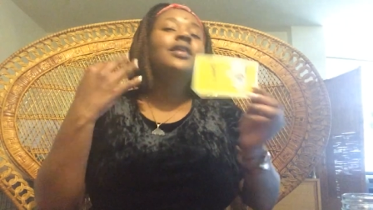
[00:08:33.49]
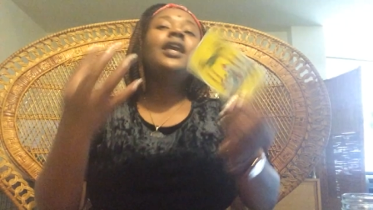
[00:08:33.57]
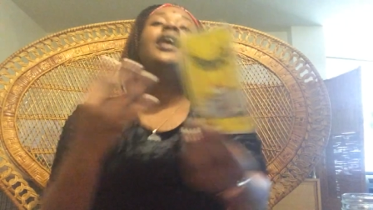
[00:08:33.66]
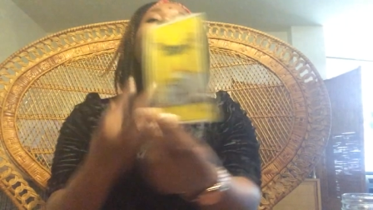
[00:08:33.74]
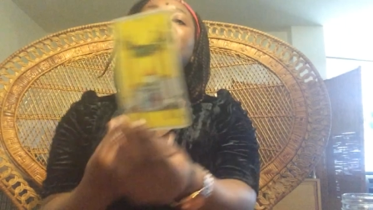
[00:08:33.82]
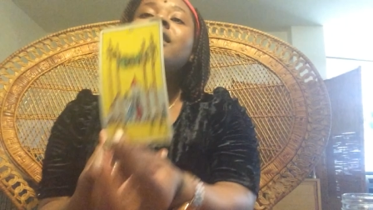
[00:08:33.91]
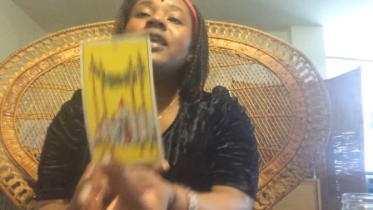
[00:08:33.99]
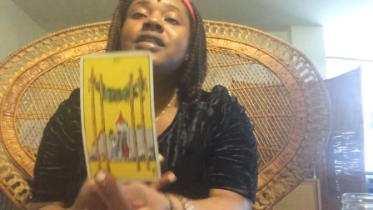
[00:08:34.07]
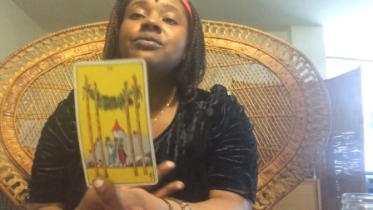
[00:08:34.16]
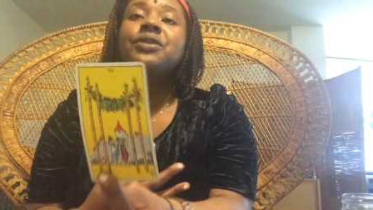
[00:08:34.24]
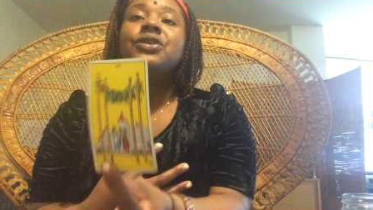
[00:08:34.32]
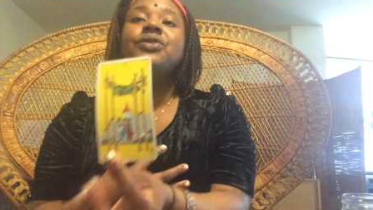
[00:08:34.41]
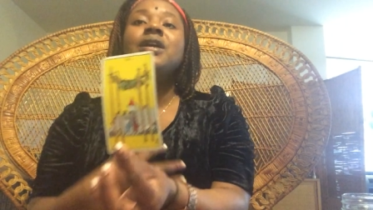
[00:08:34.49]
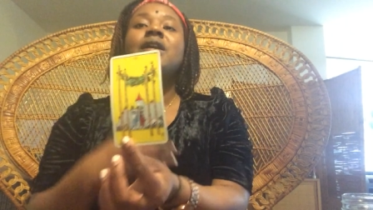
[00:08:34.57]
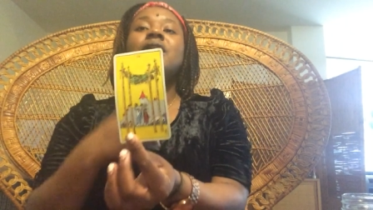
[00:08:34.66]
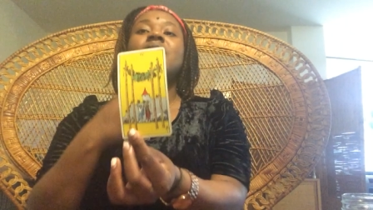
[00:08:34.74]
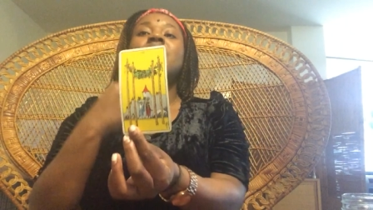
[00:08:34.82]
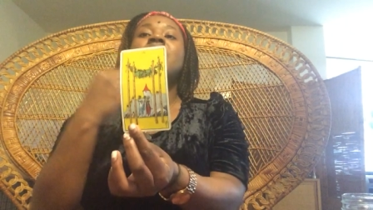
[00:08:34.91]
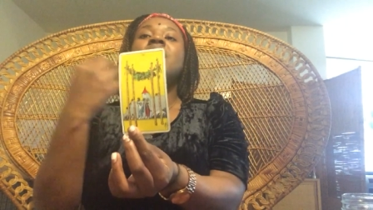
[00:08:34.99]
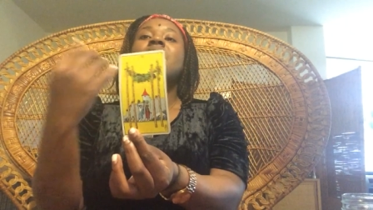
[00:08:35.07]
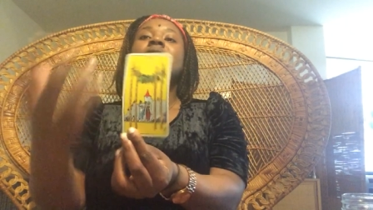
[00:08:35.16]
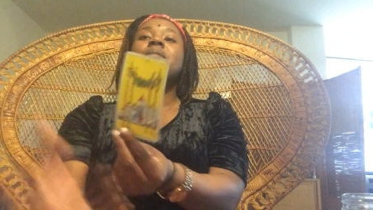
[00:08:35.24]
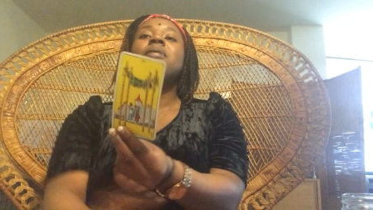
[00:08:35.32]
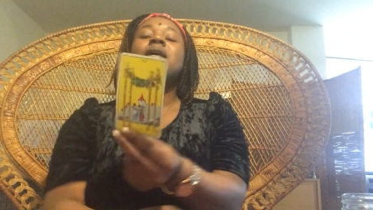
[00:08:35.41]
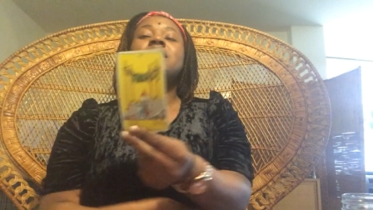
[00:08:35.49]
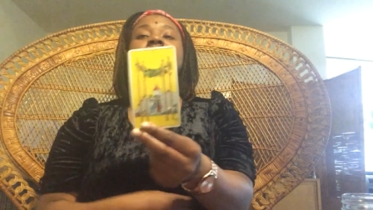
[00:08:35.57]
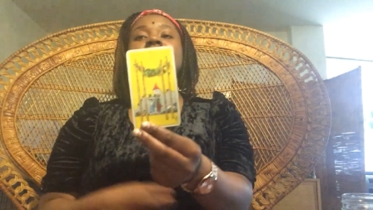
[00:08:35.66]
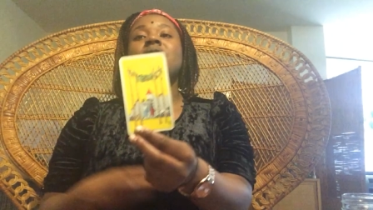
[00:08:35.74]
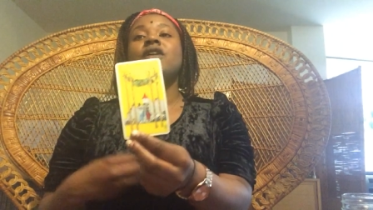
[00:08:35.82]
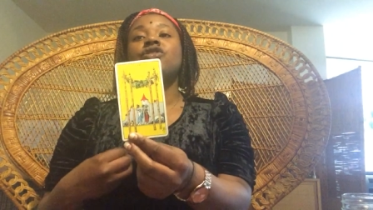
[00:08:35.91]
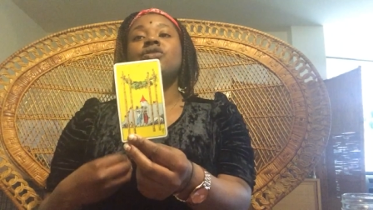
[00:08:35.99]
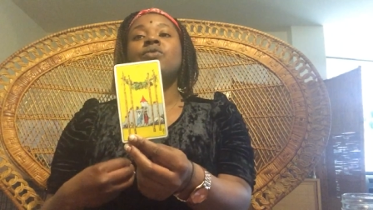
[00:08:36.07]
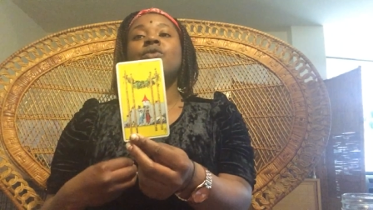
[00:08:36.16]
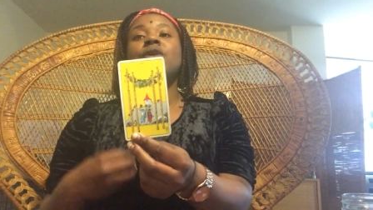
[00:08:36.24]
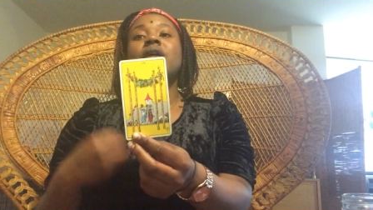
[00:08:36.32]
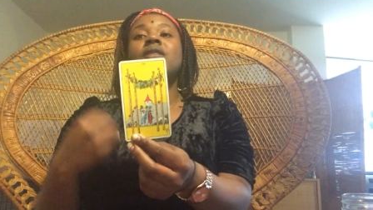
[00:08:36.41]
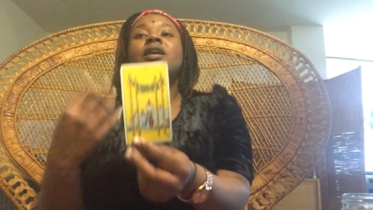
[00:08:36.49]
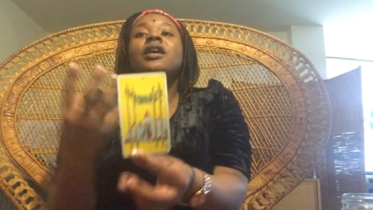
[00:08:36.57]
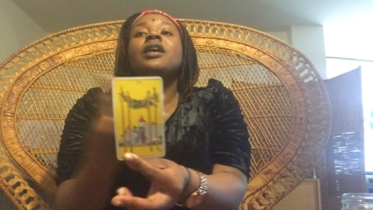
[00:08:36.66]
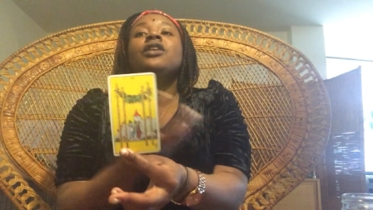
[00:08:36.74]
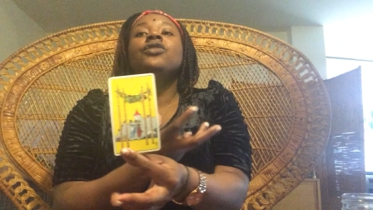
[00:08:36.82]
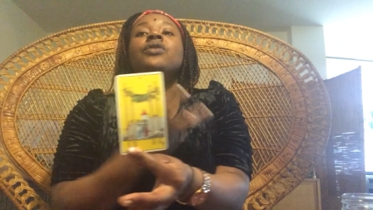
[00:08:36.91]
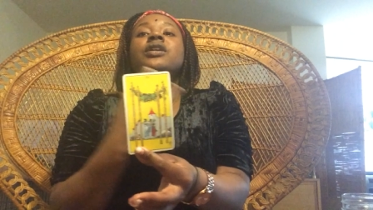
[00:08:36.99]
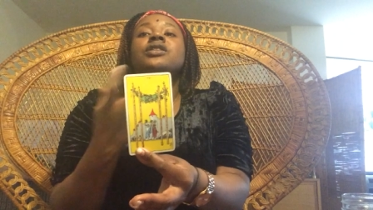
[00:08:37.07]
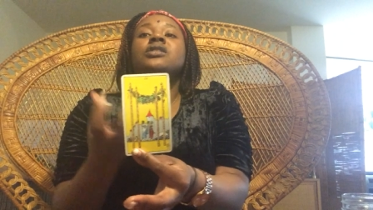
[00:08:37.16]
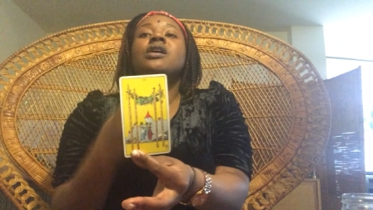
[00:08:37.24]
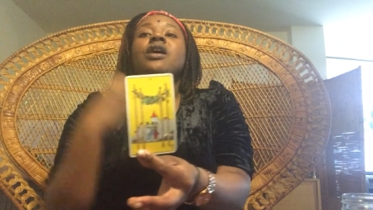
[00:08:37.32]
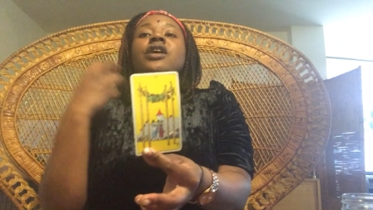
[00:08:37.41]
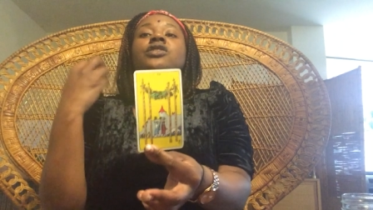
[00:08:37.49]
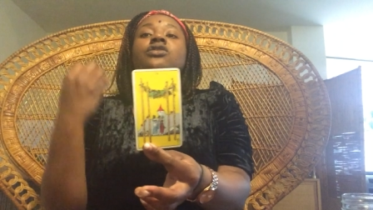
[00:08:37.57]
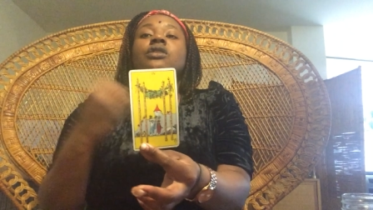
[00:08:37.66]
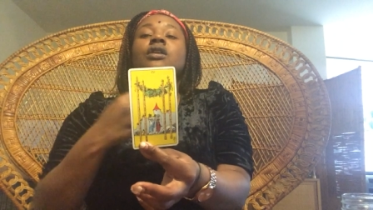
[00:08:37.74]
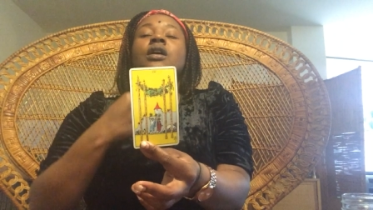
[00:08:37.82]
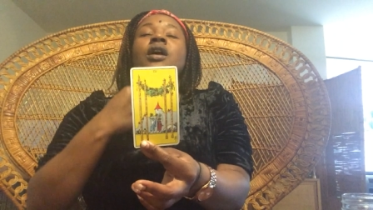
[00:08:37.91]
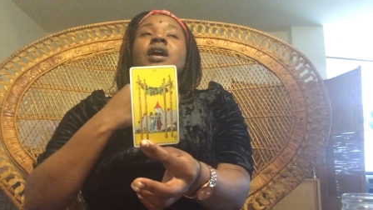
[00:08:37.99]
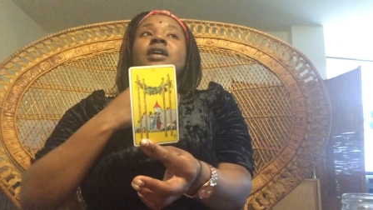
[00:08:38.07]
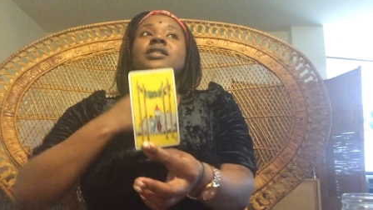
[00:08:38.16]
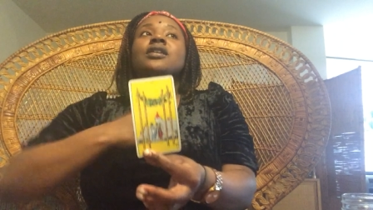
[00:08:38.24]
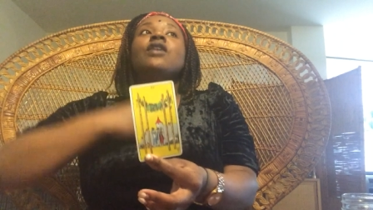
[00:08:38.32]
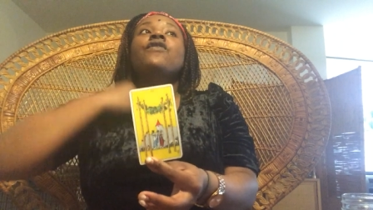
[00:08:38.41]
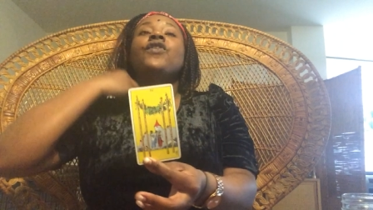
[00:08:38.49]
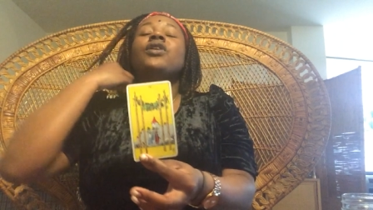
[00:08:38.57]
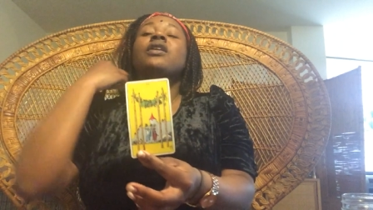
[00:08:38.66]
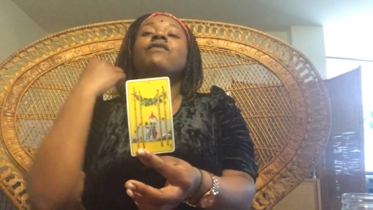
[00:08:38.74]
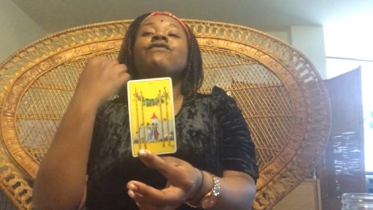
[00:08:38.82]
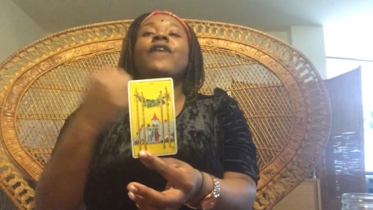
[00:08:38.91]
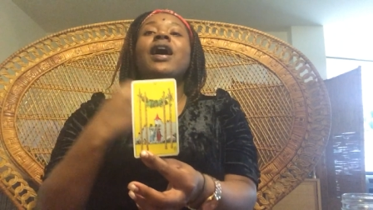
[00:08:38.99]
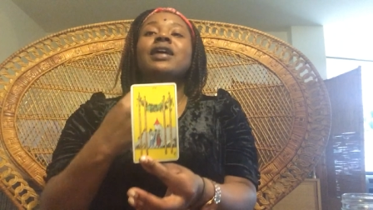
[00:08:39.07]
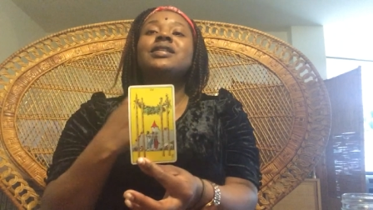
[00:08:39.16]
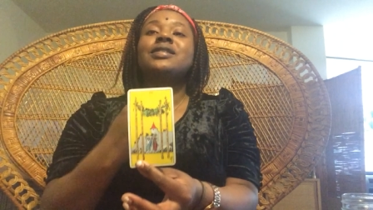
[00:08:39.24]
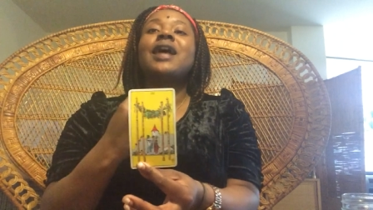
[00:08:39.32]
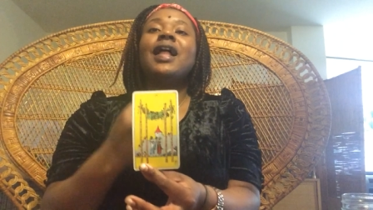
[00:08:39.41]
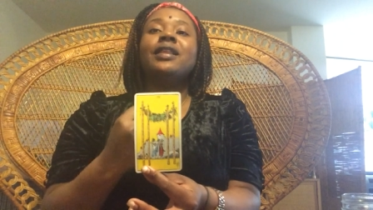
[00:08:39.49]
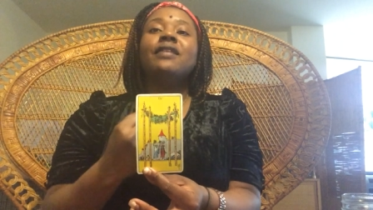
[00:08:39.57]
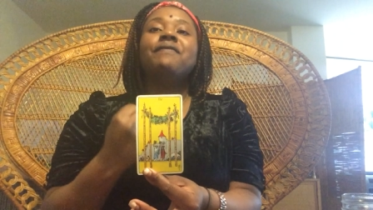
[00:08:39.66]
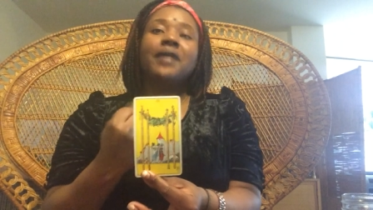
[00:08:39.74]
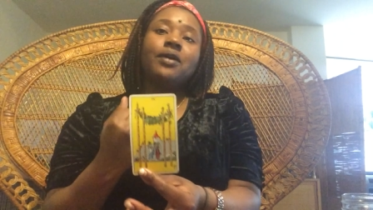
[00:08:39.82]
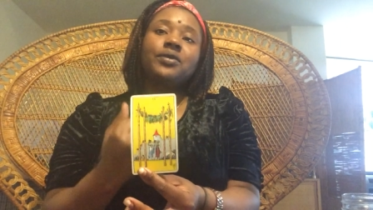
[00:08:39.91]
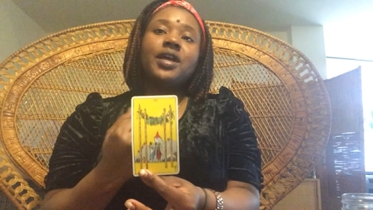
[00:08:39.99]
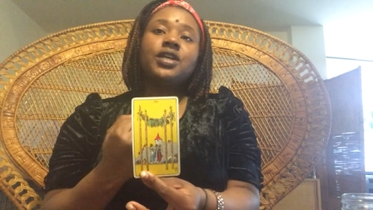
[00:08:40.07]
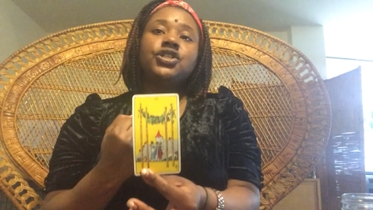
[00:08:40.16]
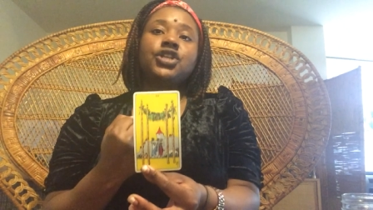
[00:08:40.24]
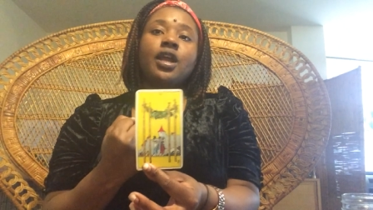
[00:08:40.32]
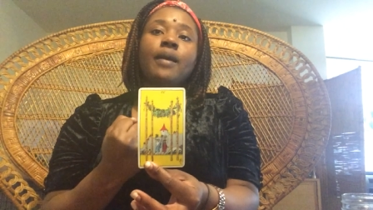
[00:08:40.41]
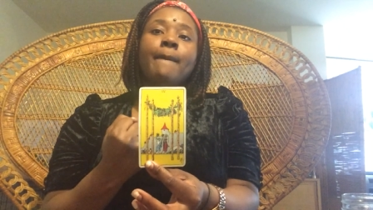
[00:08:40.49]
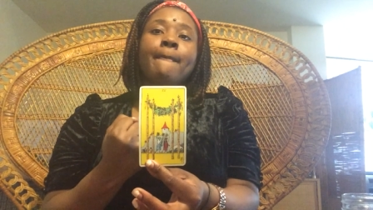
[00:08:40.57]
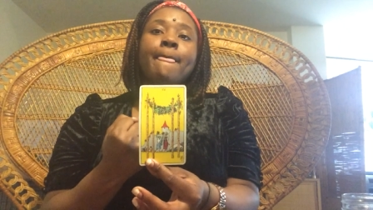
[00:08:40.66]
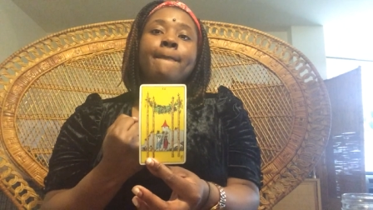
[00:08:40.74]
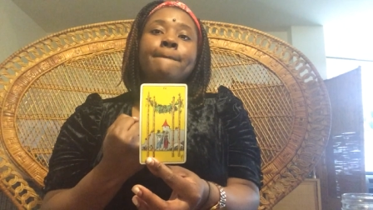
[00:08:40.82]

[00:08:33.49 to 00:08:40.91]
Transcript: then that's when you can get the blessing that you want. Then you can start yourself on a, a solid foundation.